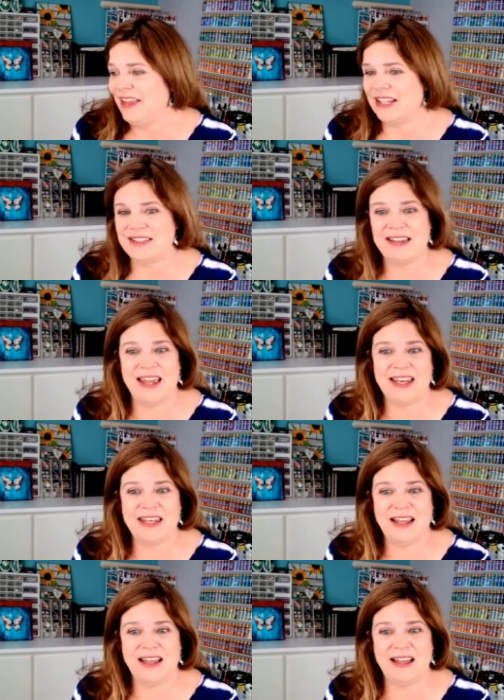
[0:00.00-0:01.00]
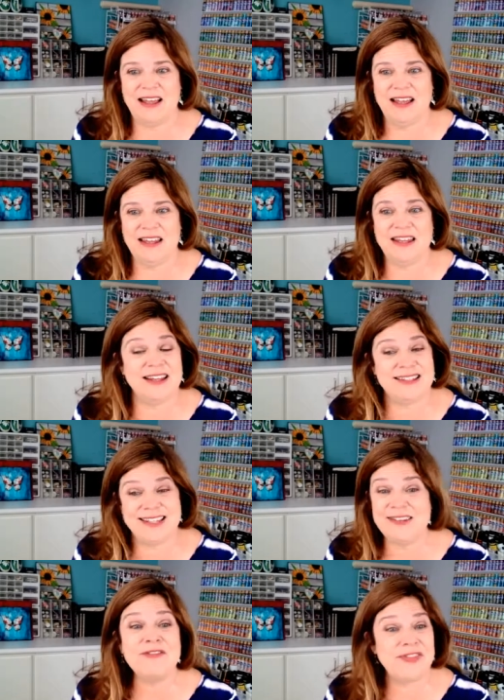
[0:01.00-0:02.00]
that said, you
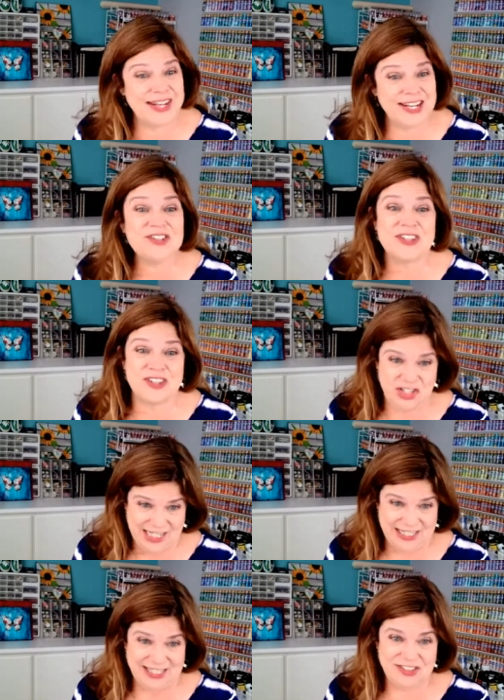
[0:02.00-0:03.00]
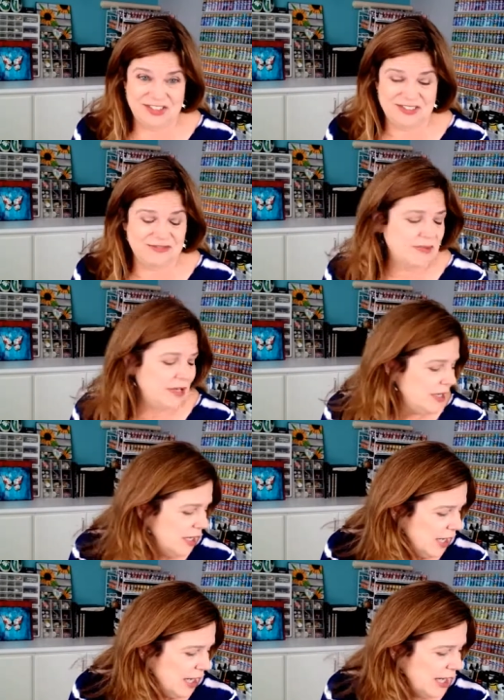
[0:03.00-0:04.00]
didn't finish the challenge.
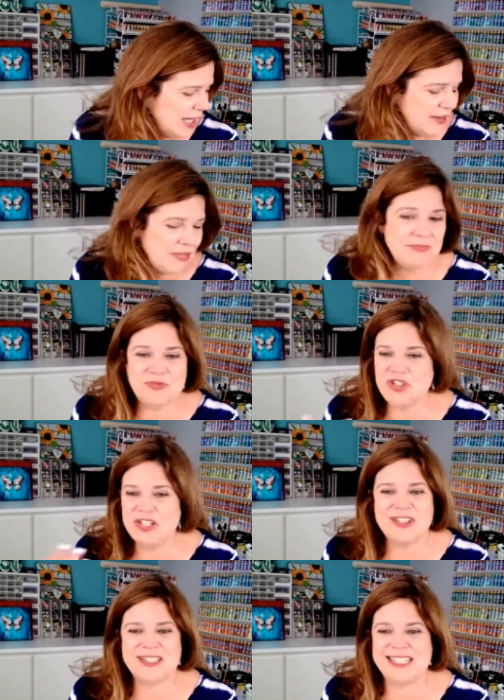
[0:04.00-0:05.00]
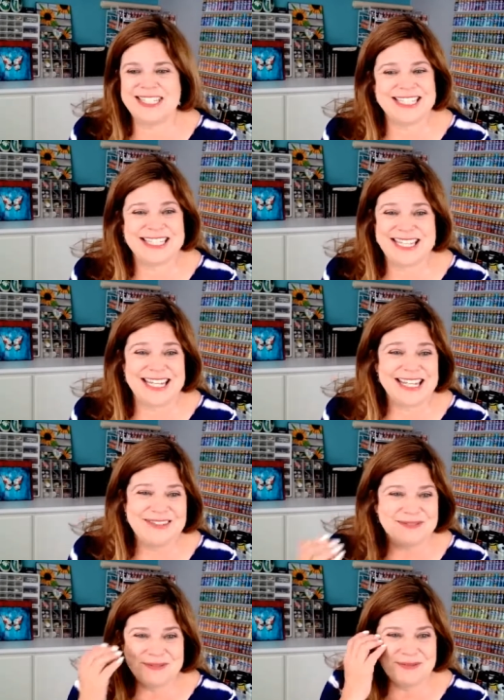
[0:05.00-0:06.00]
She just didn't
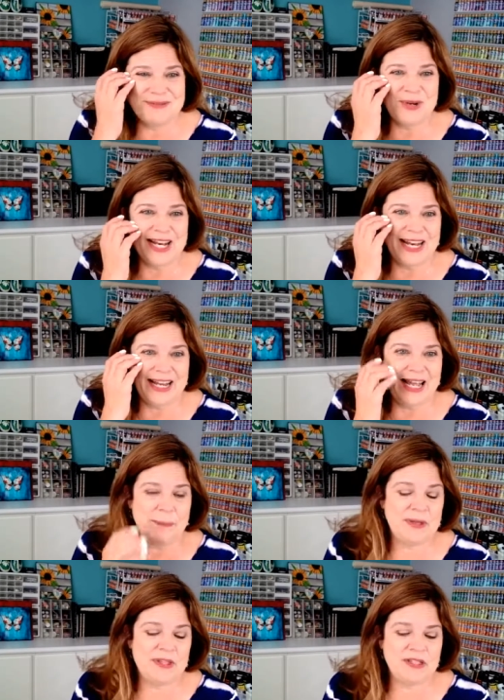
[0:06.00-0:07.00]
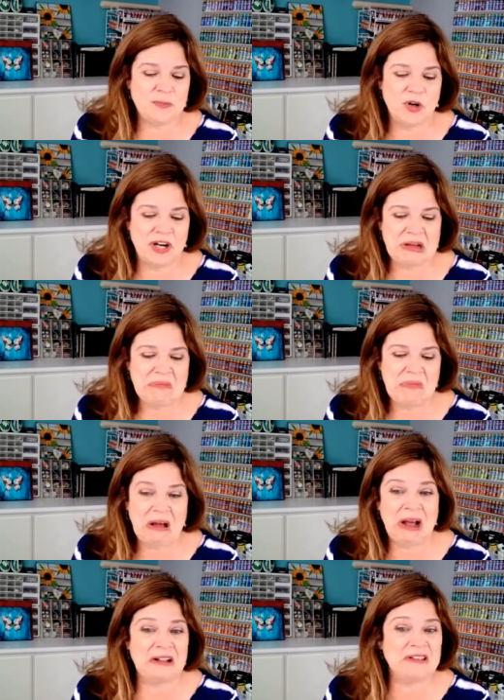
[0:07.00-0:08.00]
see what had happened this morning.
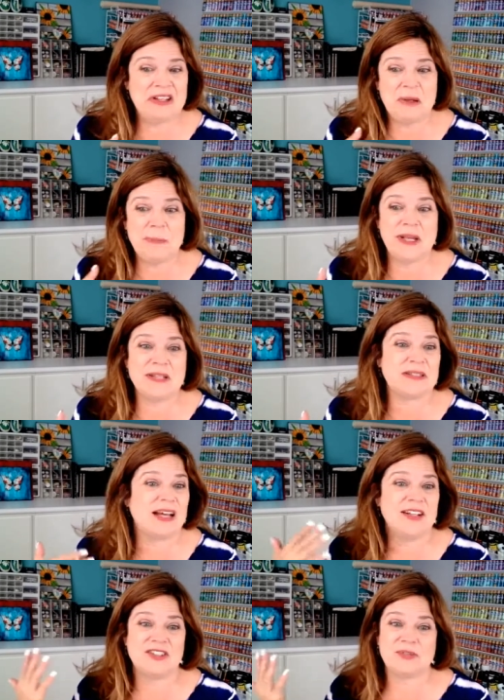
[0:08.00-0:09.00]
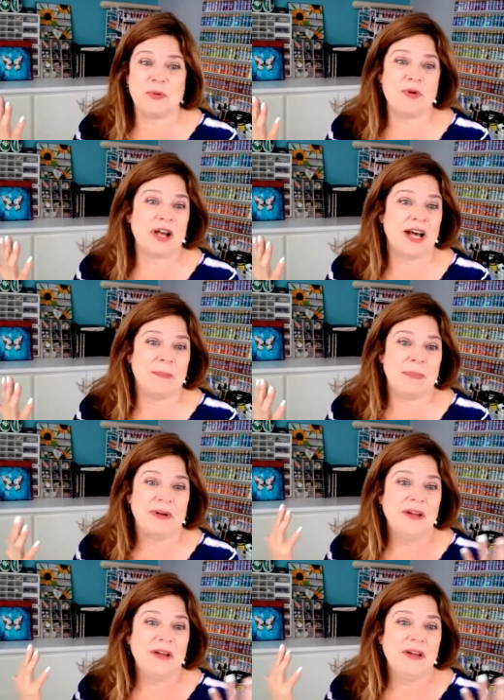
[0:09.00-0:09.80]
A little bit, I just woke up